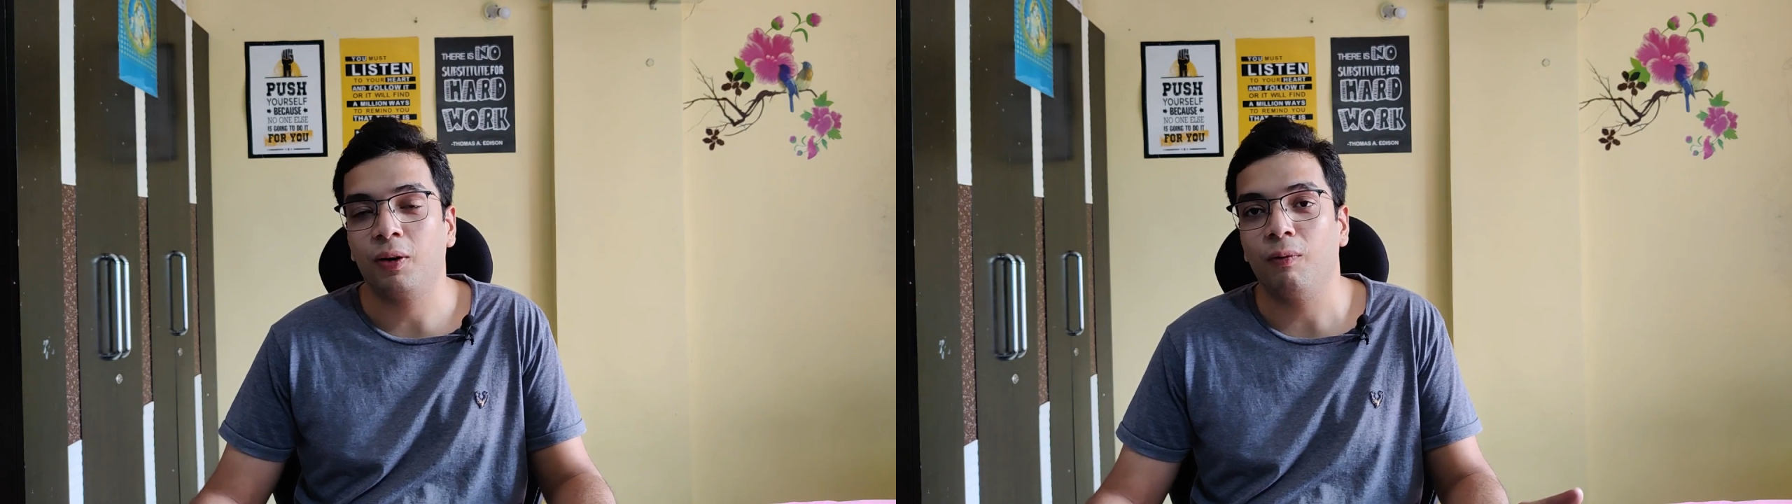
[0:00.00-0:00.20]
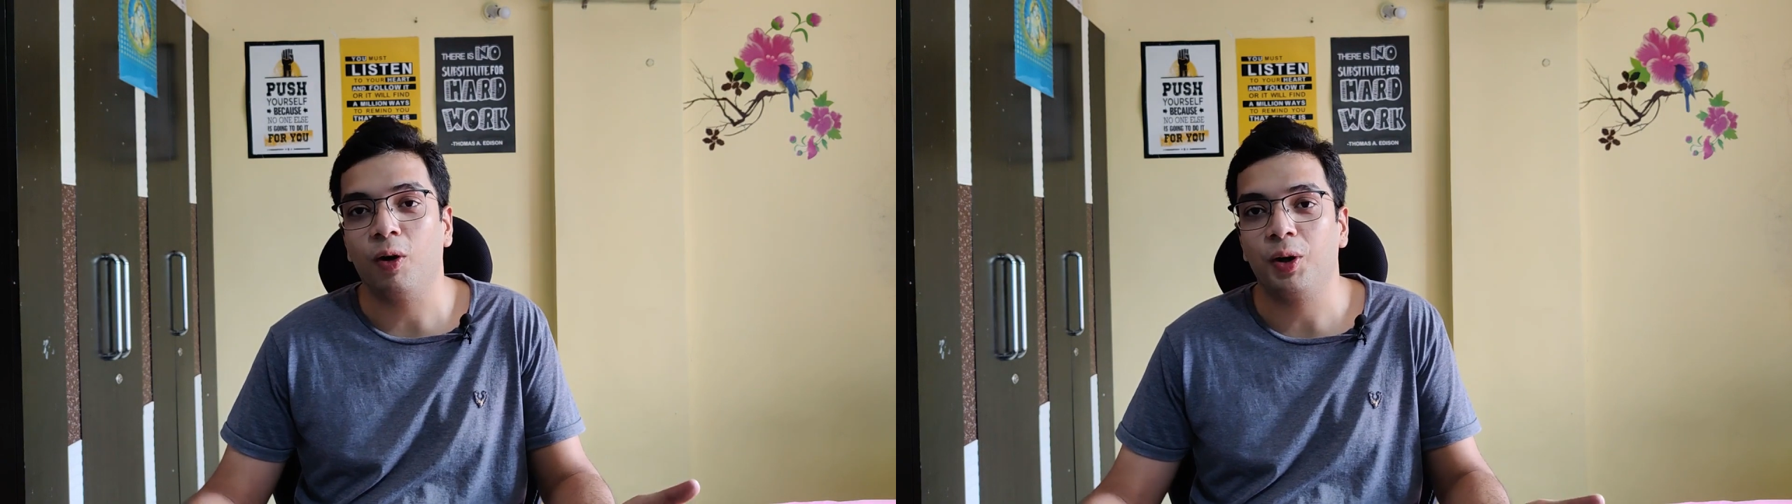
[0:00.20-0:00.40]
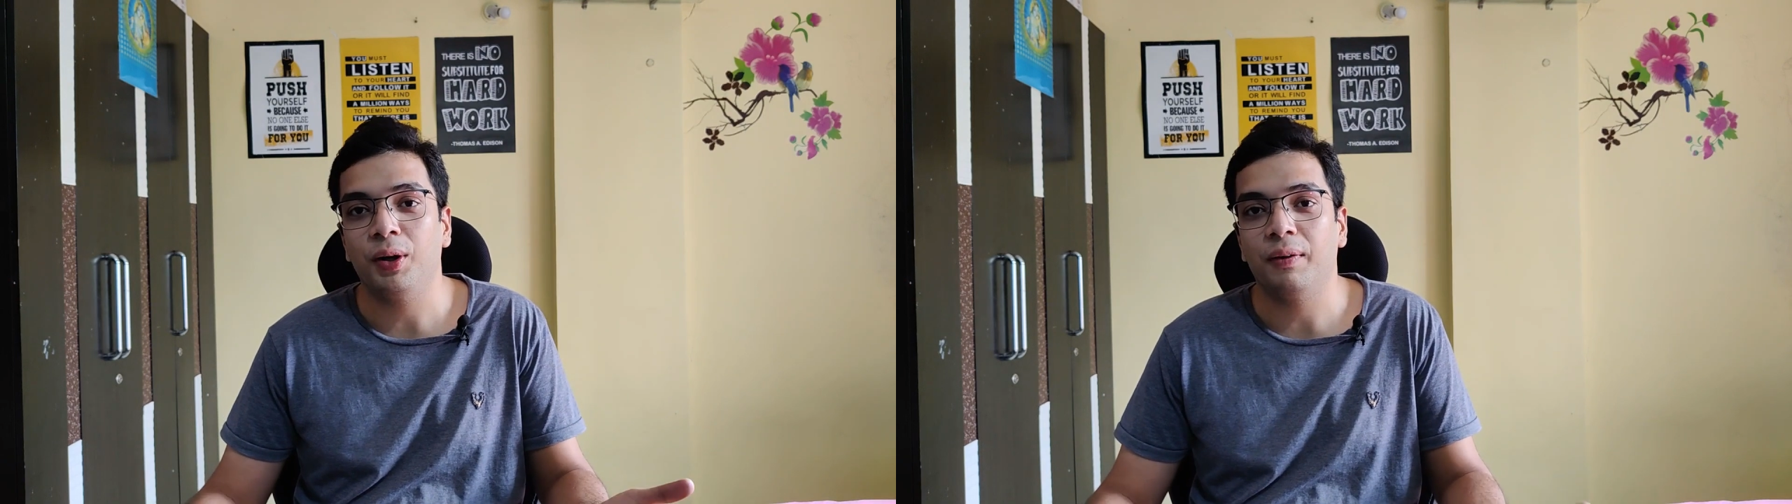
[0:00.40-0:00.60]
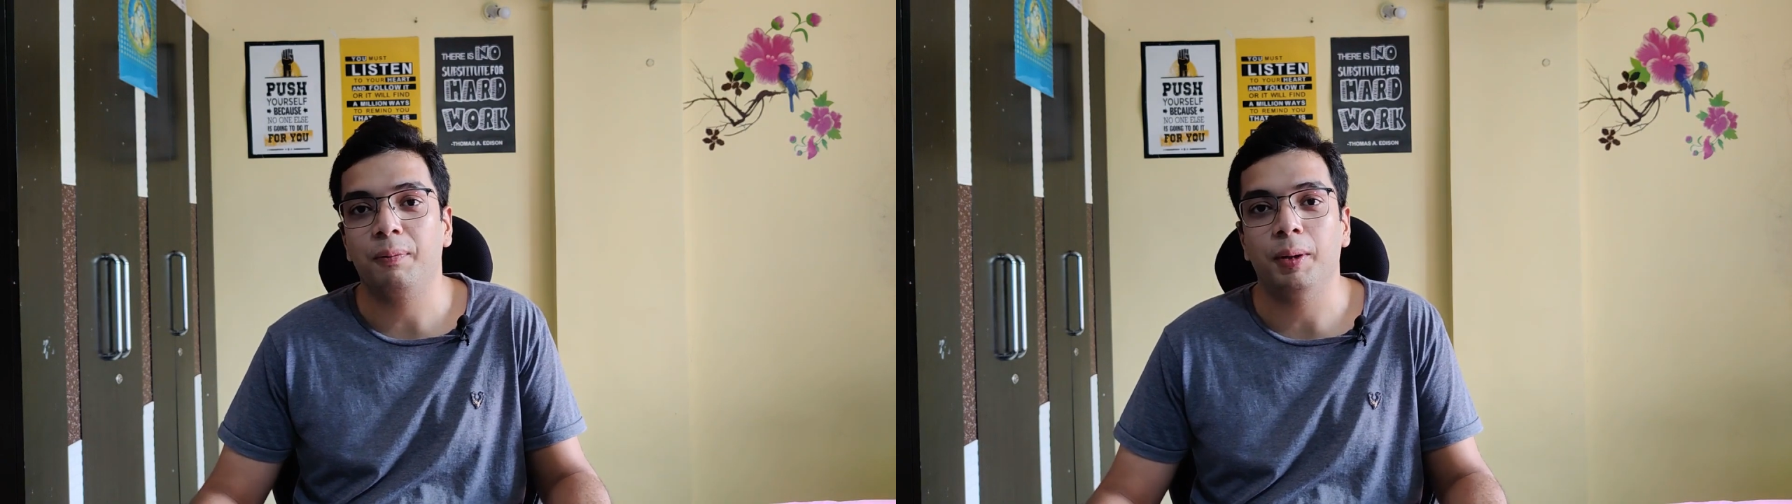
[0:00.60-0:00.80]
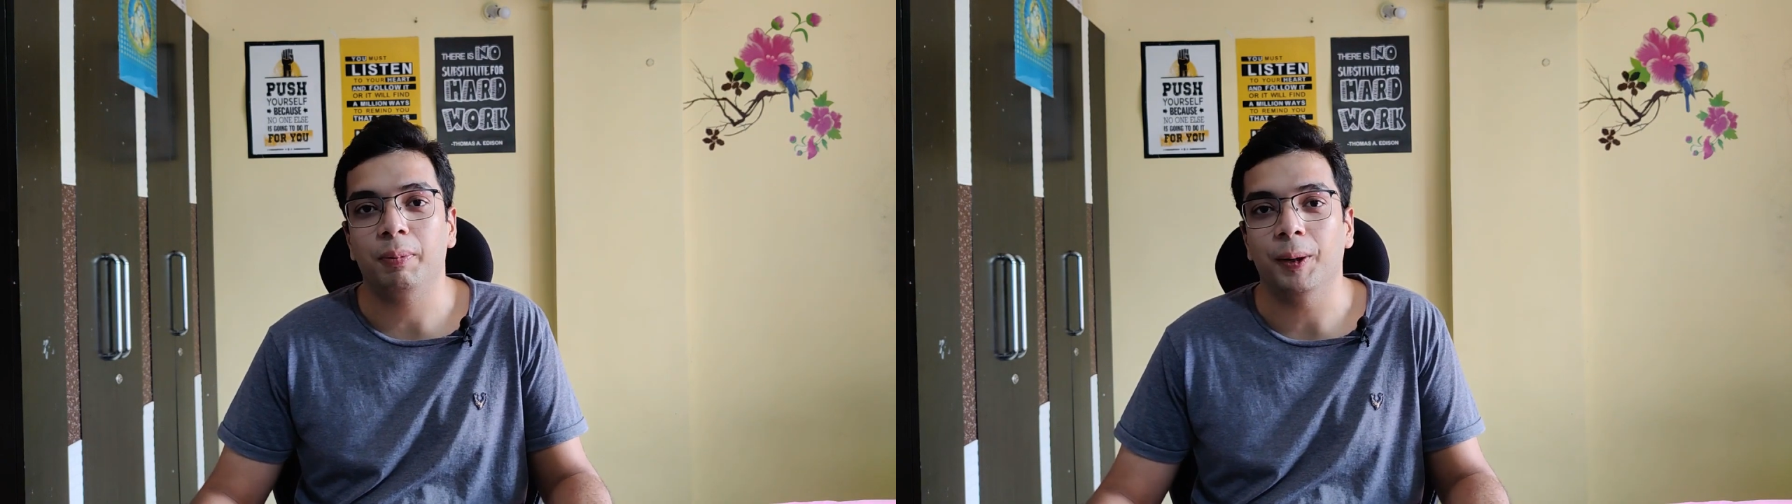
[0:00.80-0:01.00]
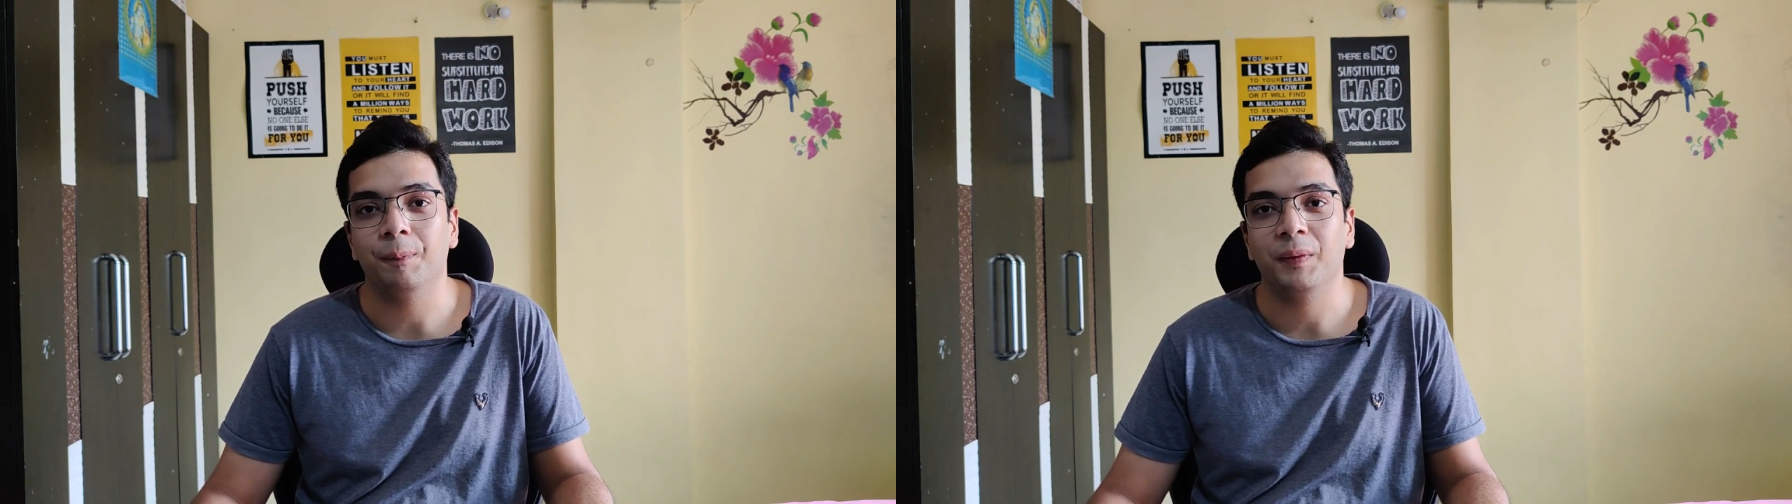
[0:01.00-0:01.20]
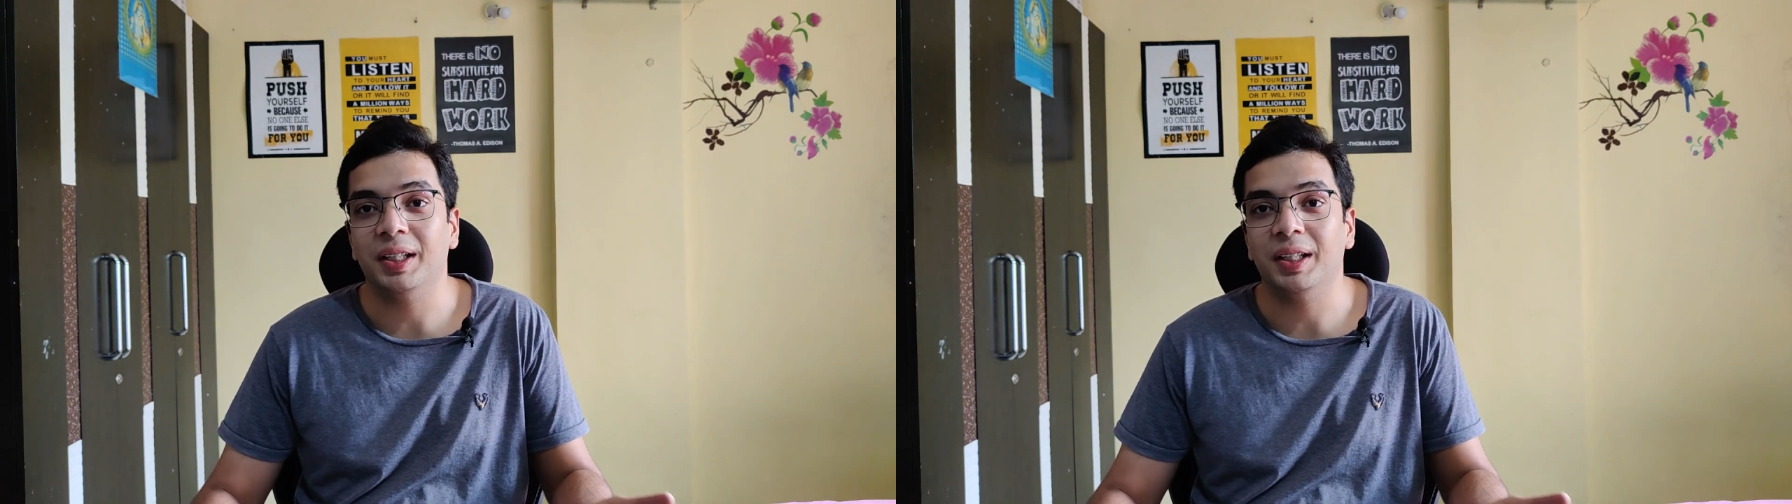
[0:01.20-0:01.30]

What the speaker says: from what you have prepared.